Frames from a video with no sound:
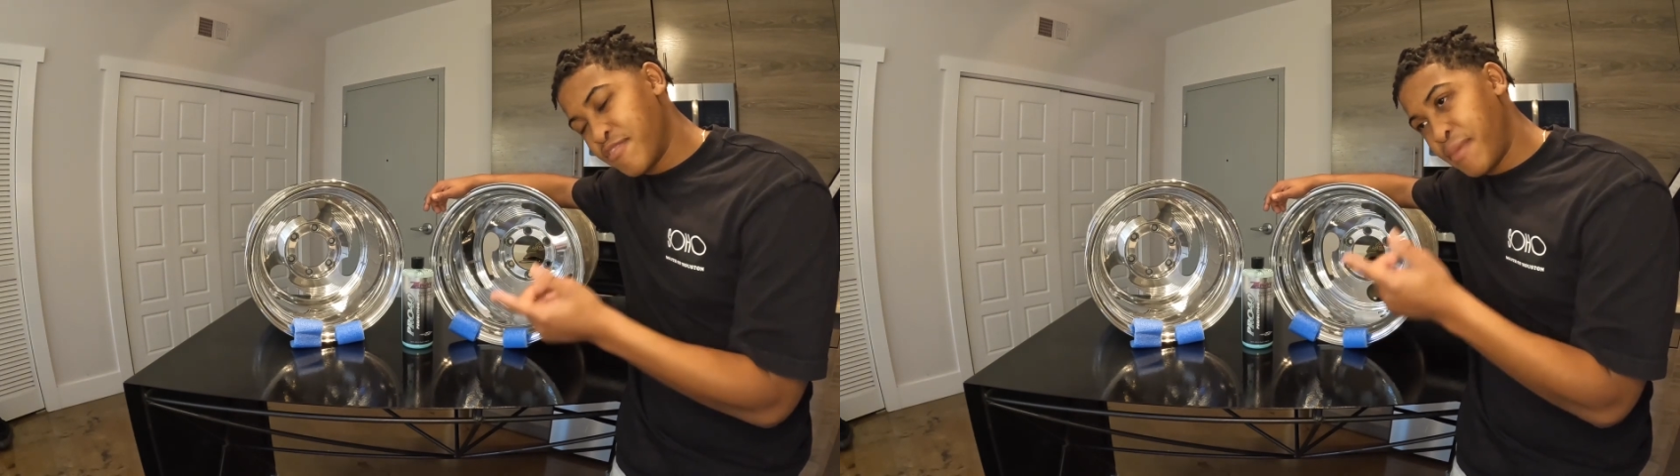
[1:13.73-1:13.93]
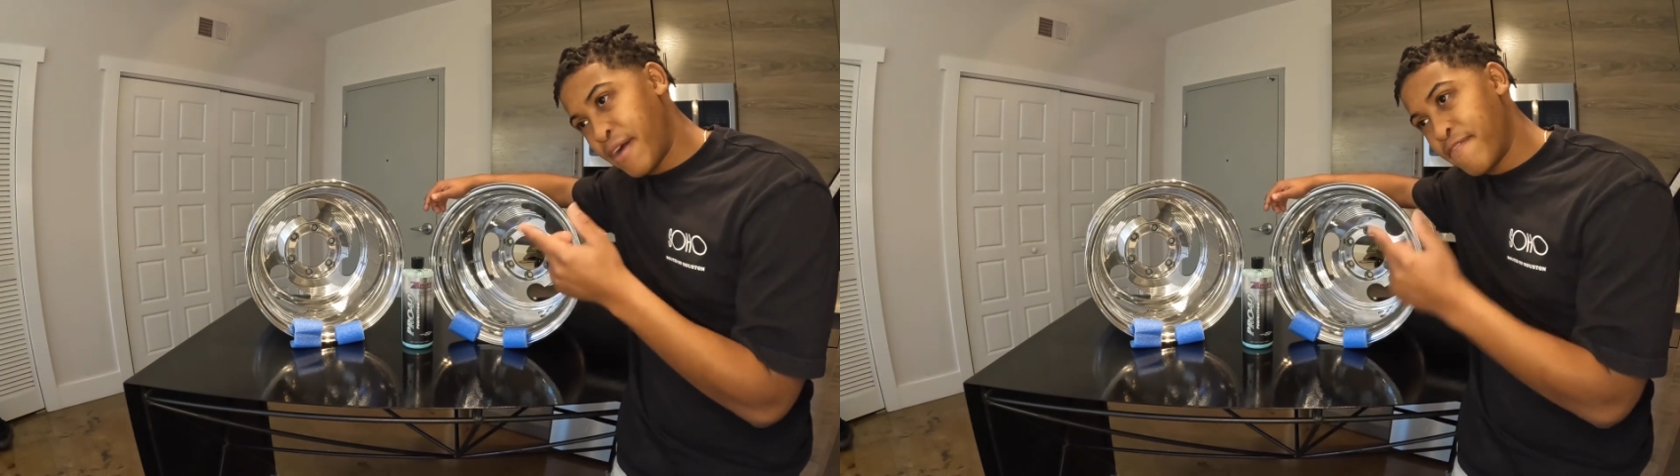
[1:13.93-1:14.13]

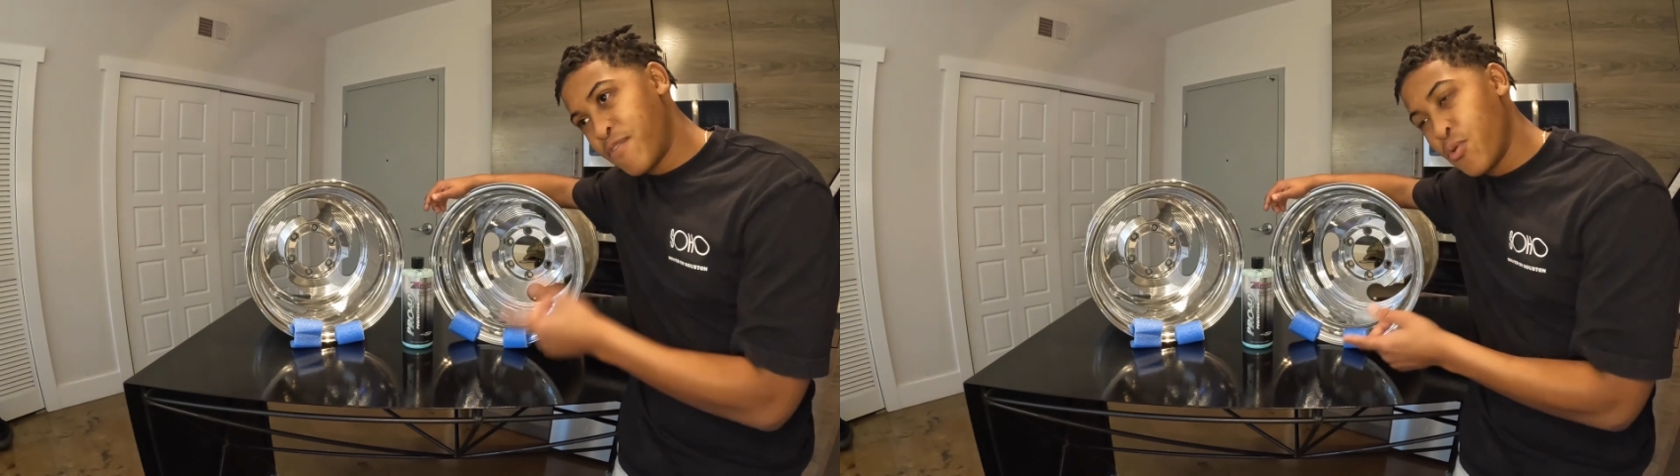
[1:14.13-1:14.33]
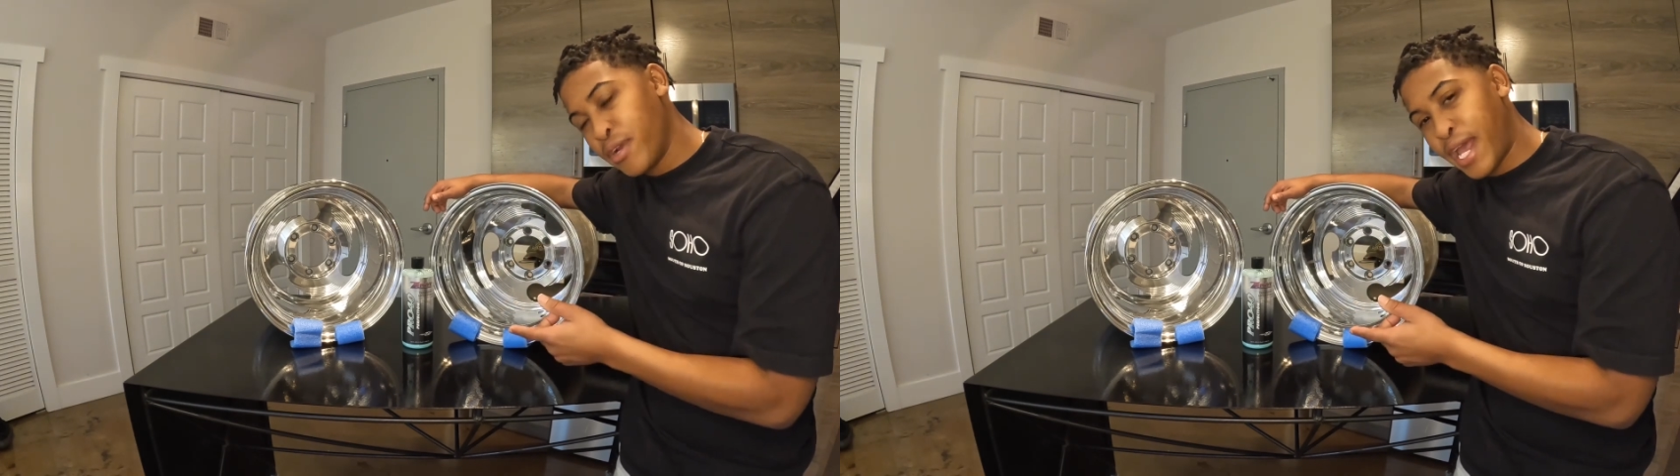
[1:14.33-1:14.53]
by
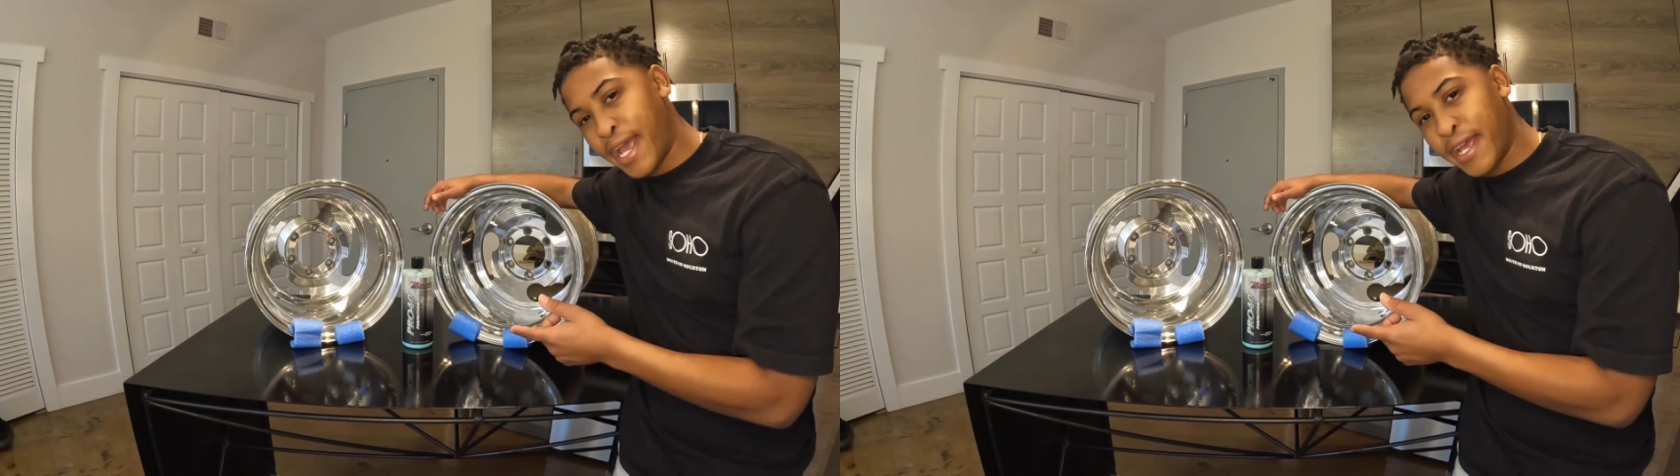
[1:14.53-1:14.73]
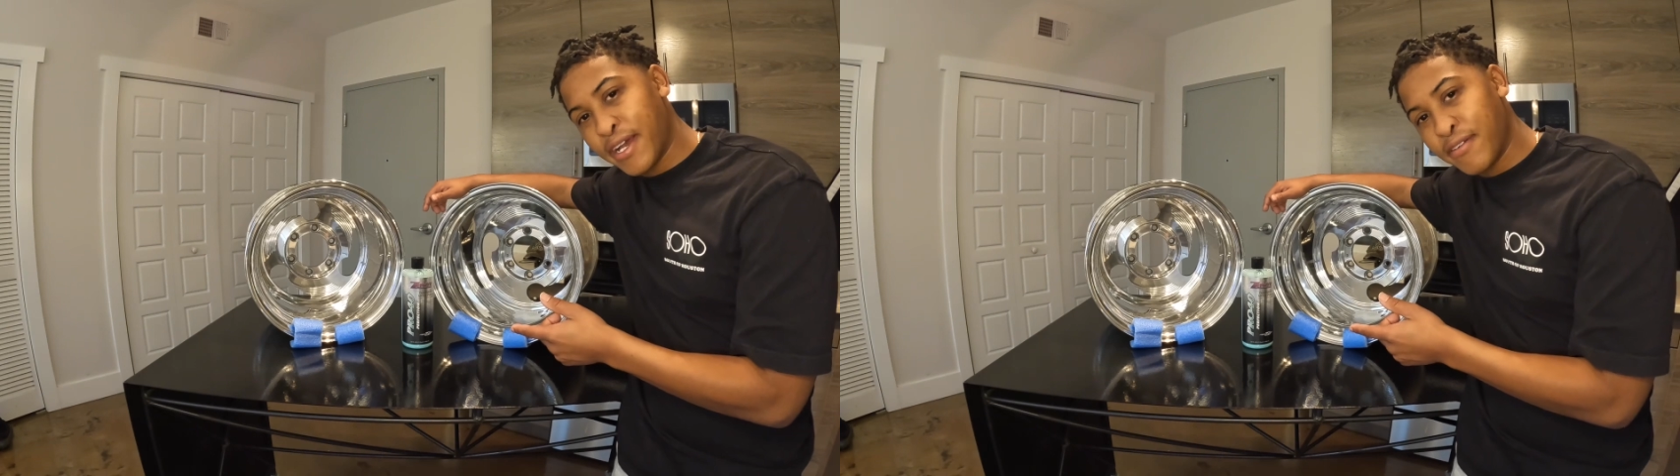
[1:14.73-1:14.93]

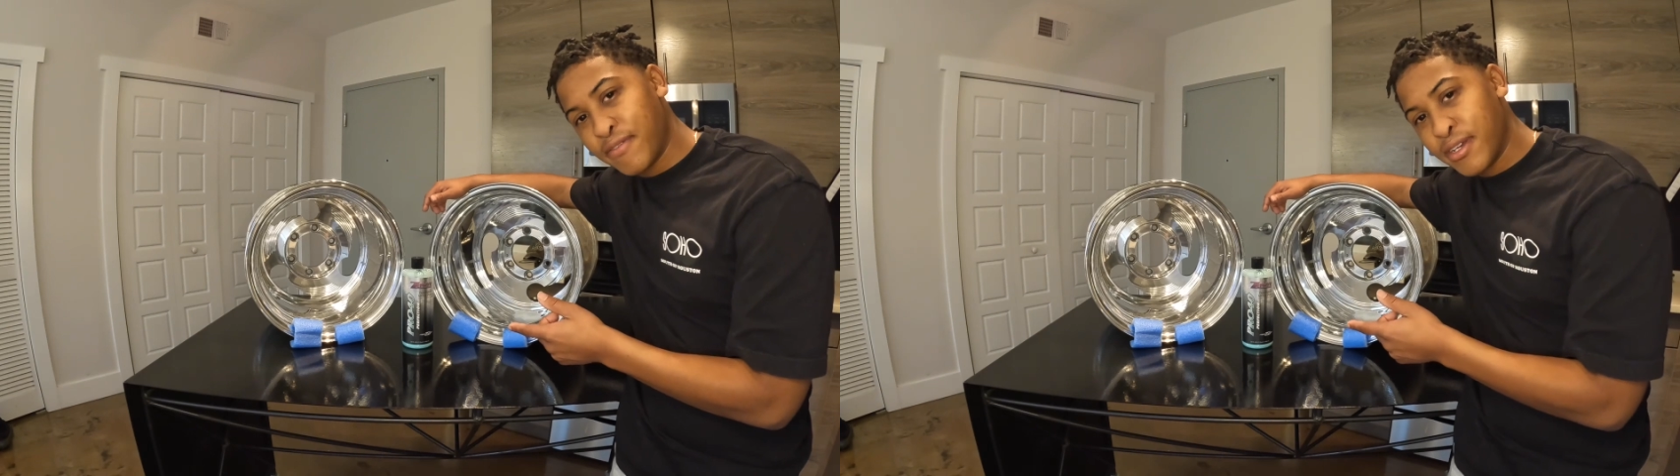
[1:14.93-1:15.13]
4.5.